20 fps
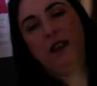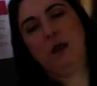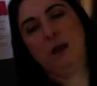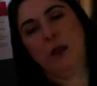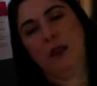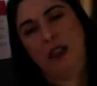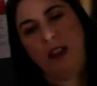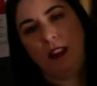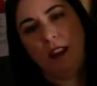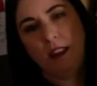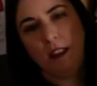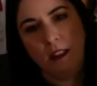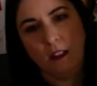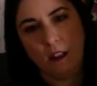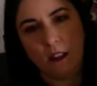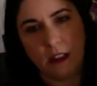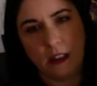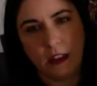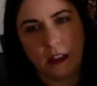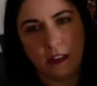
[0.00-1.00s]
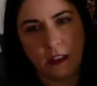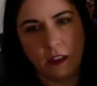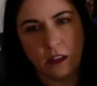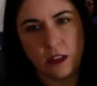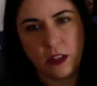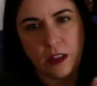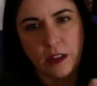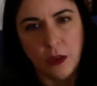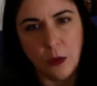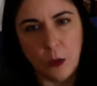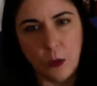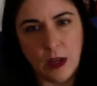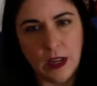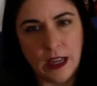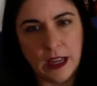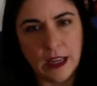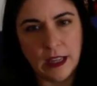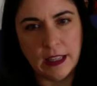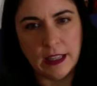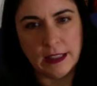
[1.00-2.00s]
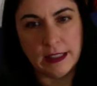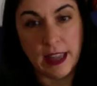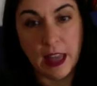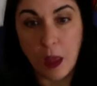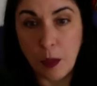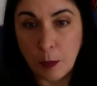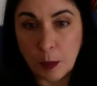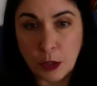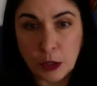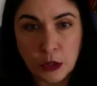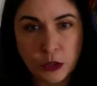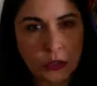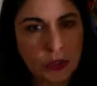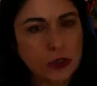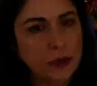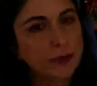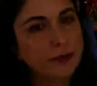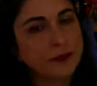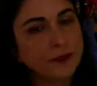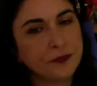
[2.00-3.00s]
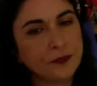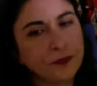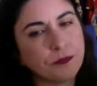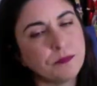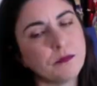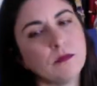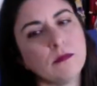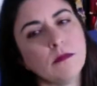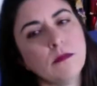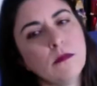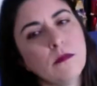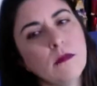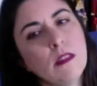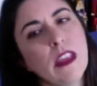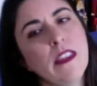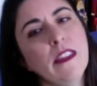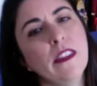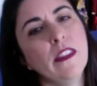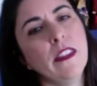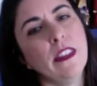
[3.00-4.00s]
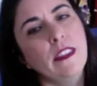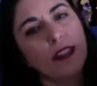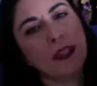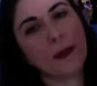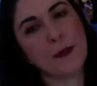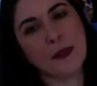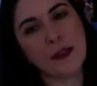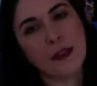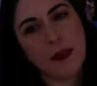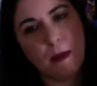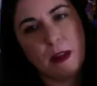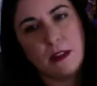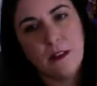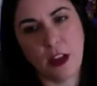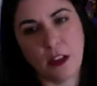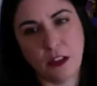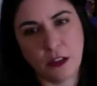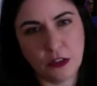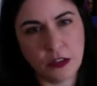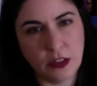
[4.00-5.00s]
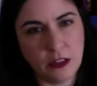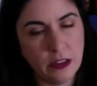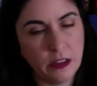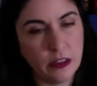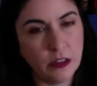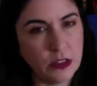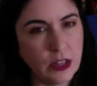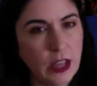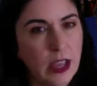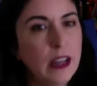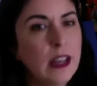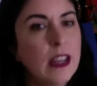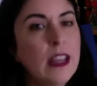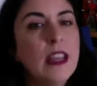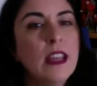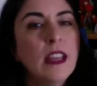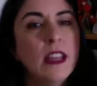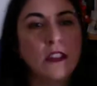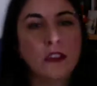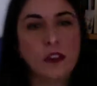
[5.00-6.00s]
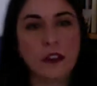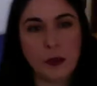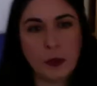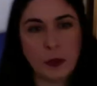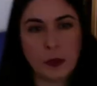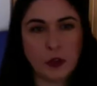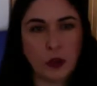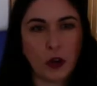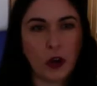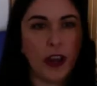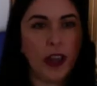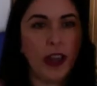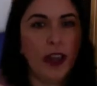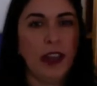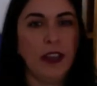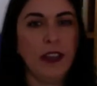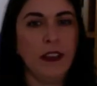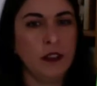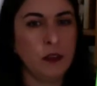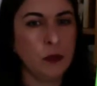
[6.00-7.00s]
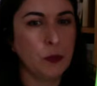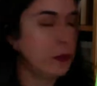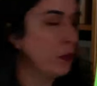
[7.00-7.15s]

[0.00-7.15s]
what they look like on the other side. They're white. It's Elmer's. And then some of them have colors on the other side. So this one's gray. This one's